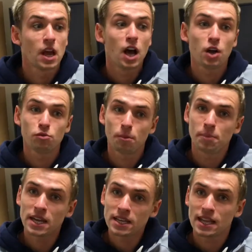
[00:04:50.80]
And
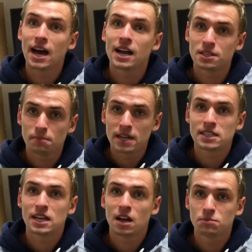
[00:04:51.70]
repeat that as many
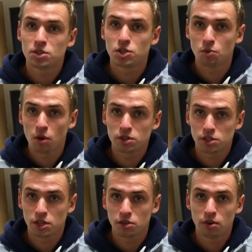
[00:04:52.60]
times as you want
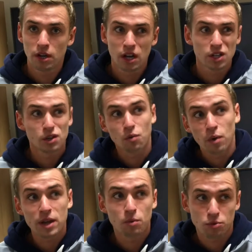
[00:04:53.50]
to. So
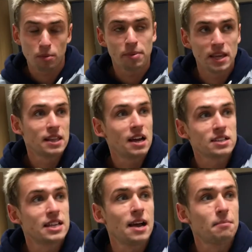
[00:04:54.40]
we would repeat that
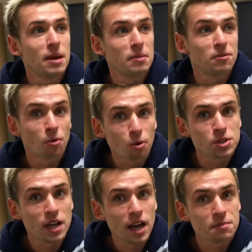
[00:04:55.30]
set maybe 4
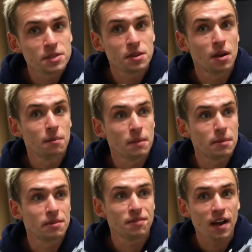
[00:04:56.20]
times and
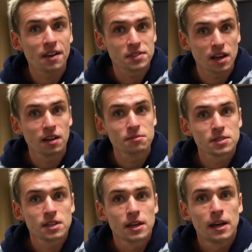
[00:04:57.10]
maybe 5
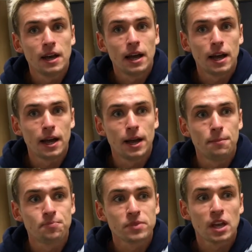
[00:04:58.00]
times.
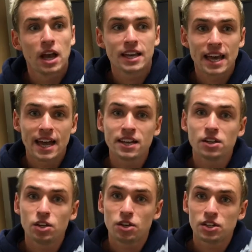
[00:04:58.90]

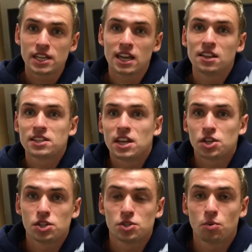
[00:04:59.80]
Again, you can tailor the
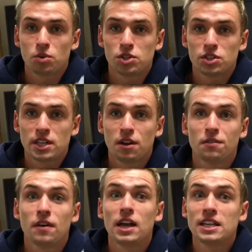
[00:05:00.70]
session towards
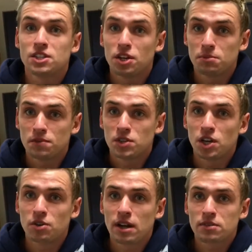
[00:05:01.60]
yourself in terms of
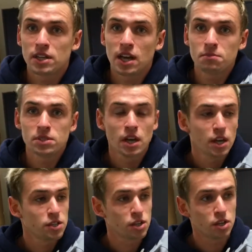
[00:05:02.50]
turnaround times.
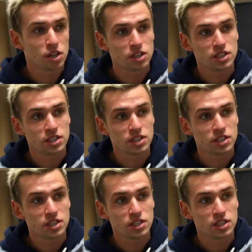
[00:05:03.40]
So you can